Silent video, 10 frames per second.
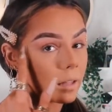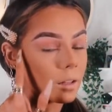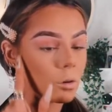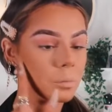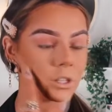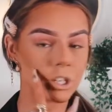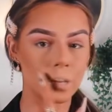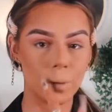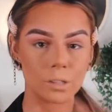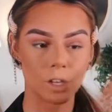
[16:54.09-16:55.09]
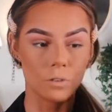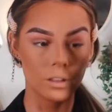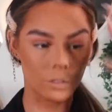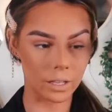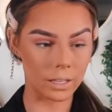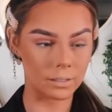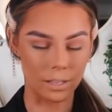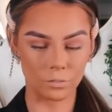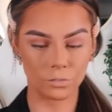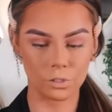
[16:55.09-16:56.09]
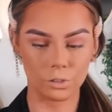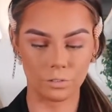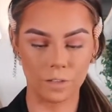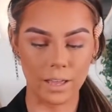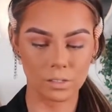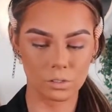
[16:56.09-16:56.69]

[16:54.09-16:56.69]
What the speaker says: like on my cheekbones. I really feel like it lifts your face.